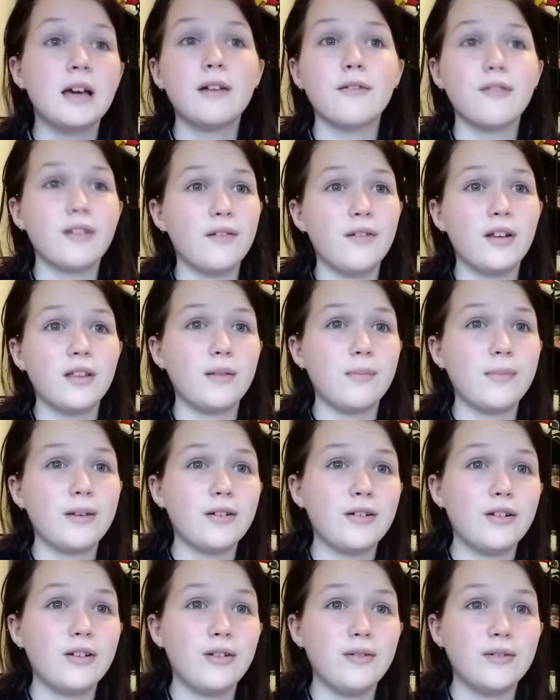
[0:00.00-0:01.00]
Really nothing
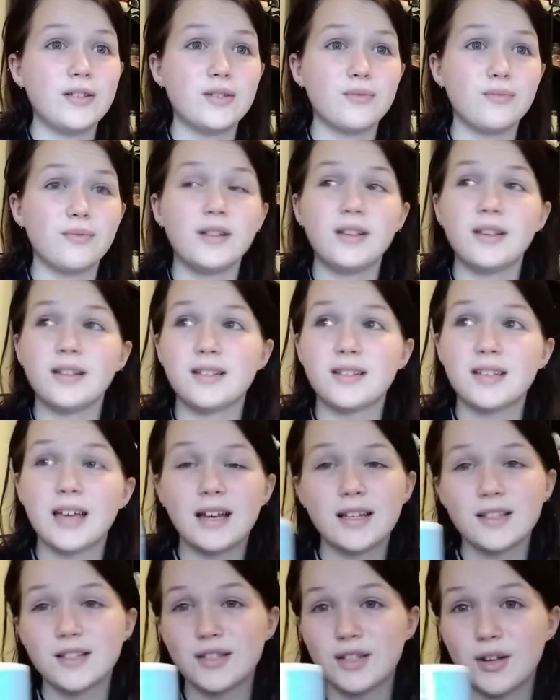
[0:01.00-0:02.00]
better to do. It's
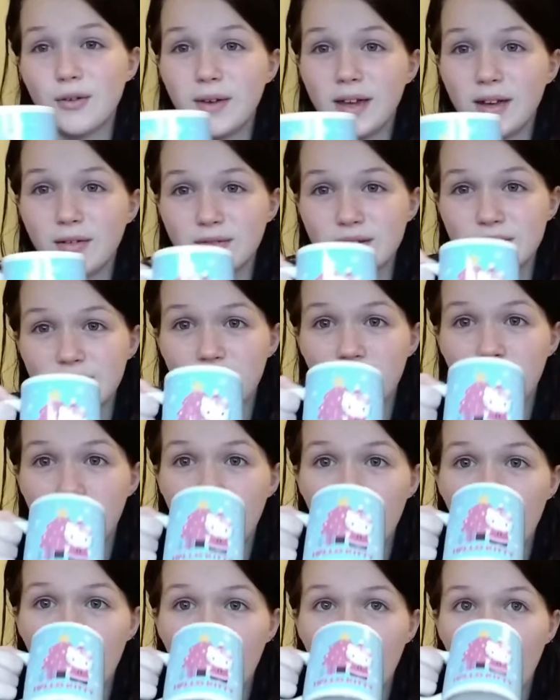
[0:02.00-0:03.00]
kind of snowing
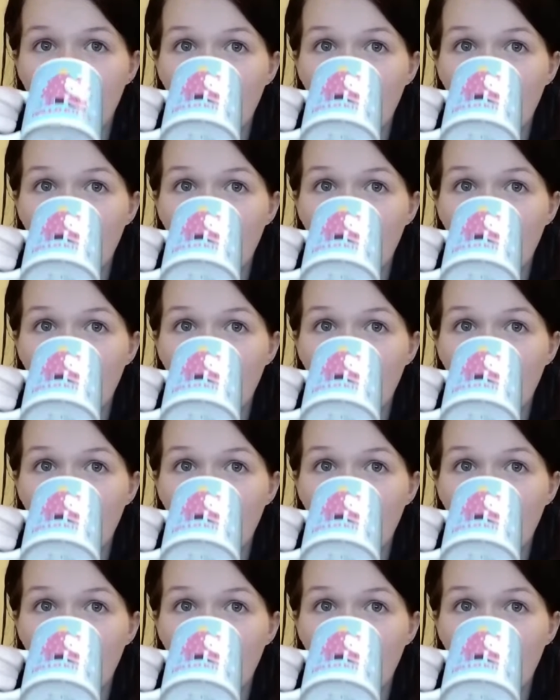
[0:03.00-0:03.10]
outside.